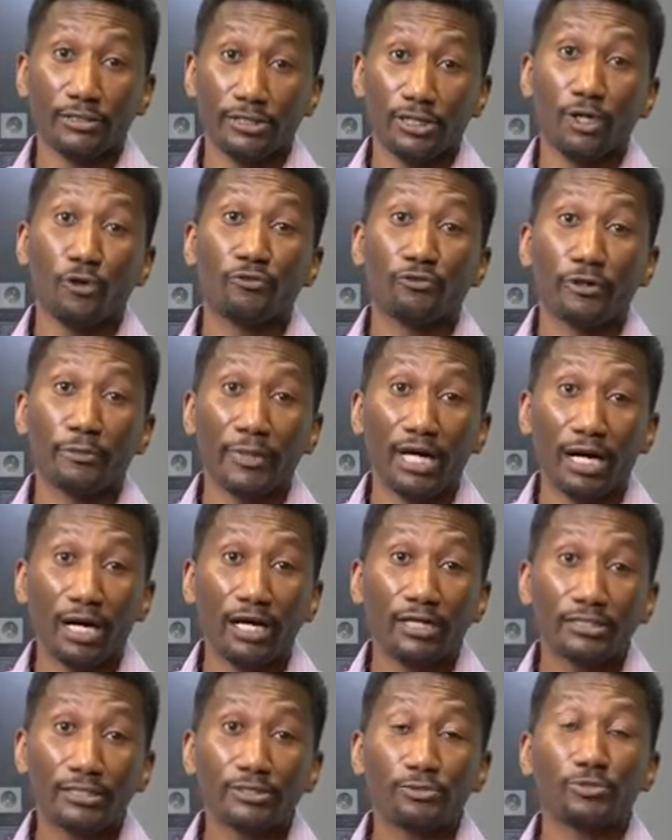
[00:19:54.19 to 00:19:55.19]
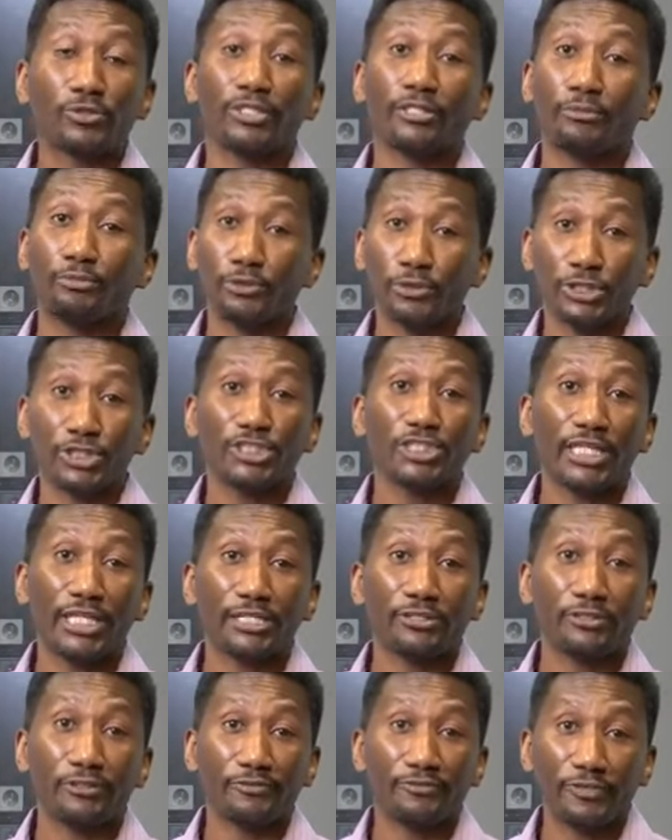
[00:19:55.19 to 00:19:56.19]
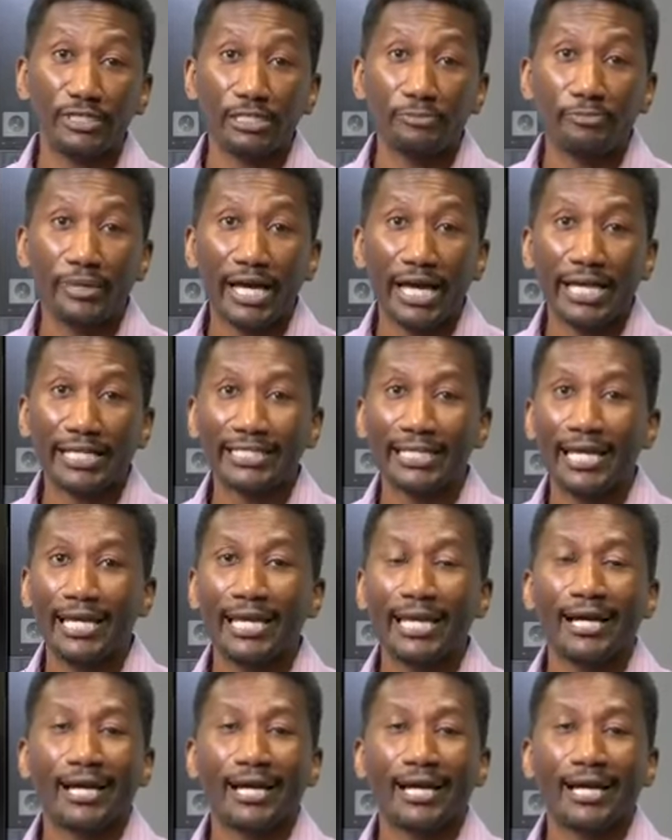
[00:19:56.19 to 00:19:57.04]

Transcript: know from us. We appreciate your feedback.